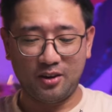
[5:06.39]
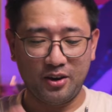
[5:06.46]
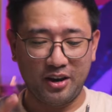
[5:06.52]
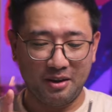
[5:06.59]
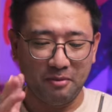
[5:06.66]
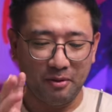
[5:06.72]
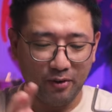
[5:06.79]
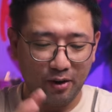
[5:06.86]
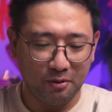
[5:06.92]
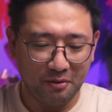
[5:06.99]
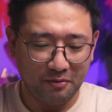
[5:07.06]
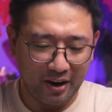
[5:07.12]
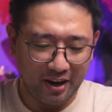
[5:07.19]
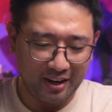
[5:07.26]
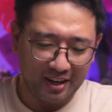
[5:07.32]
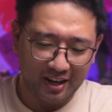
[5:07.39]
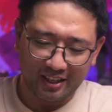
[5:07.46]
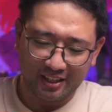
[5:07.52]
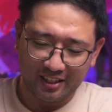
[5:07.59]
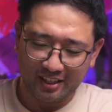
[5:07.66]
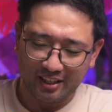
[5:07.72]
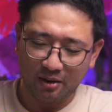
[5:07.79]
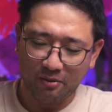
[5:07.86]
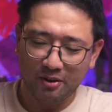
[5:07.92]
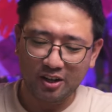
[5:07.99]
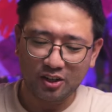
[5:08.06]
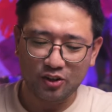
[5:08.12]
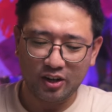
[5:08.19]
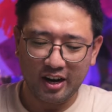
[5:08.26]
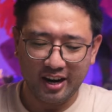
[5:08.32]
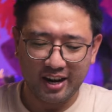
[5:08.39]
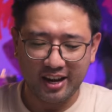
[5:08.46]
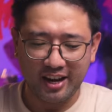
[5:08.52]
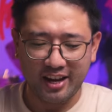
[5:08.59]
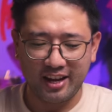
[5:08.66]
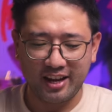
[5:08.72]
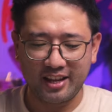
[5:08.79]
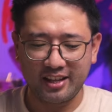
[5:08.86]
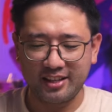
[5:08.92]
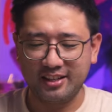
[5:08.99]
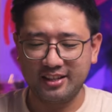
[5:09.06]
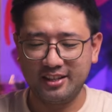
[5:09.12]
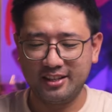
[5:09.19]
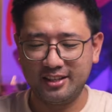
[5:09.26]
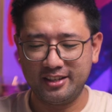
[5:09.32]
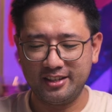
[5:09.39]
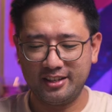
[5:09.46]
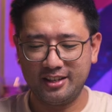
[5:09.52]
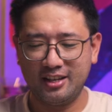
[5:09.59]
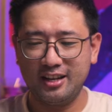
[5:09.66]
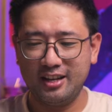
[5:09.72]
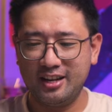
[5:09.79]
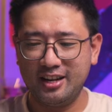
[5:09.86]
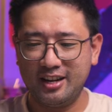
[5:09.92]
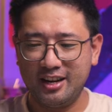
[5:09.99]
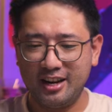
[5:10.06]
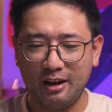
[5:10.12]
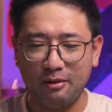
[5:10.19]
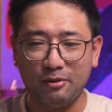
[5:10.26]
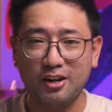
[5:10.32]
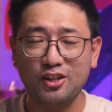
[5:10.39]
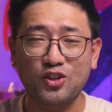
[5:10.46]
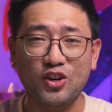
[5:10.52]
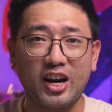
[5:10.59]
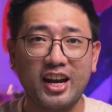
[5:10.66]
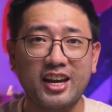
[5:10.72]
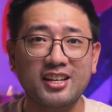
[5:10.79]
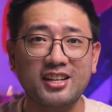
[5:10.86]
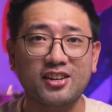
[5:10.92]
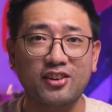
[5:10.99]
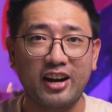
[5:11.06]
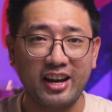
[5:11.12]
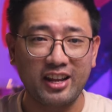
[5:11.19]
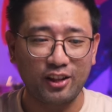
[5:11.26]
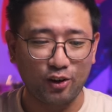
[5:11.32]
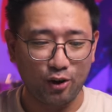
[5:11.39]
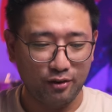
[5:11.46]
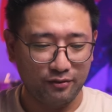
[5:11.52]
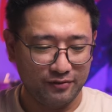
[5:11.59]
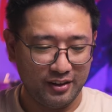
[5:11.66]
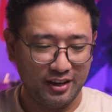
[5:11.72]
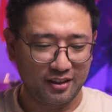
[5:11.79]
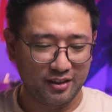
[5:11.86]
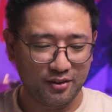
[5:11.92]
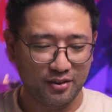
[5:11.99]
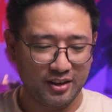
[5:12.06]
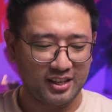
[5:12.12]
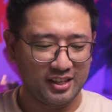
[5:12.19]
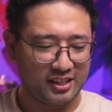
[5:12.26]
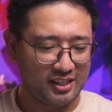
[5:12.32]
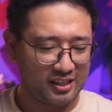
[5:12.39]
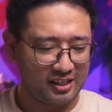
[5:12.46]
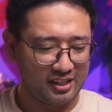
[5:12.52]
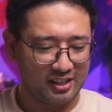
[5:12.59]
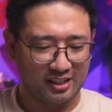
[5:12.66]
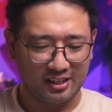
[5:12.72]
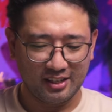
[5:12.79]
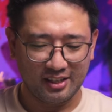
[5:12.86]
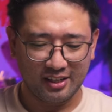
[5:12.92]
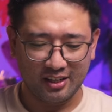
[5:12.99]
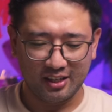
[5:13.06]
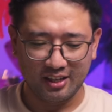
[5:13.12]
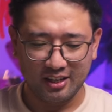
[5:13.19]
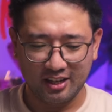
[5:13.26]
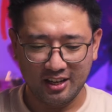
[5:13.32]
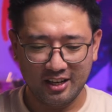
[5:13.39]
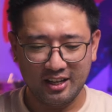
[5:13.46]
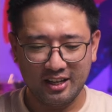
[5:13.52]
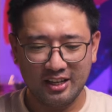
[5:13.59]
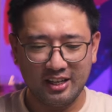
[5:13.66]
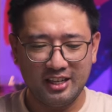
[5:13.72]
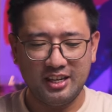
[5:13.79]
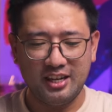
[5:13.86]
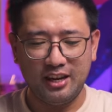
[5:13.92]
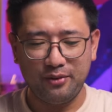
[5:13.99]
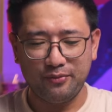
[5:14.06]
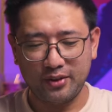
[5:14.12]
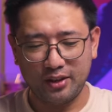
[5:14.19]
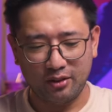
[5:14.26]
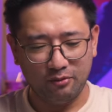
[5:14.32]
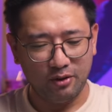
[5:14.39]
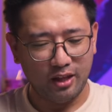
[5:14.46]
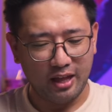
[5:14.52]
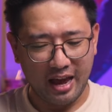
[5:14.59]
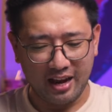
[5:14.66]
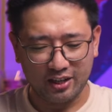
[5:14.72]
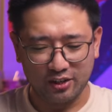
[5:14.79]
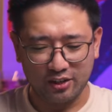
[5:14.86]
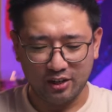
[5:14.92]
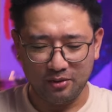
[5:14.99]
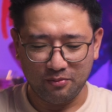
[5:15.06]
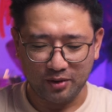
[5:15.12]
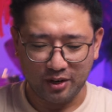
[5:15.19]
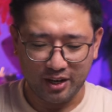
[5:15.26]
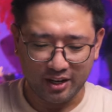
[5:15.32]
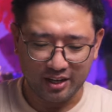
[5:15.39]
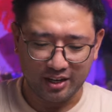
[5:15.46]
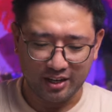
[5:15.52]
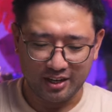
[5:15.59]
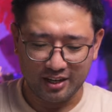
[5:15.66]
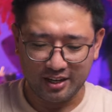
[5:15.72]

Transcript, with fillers: Okay, before we finalize this, I want to try and I want to try and grind coffee into this. See if it will actually work.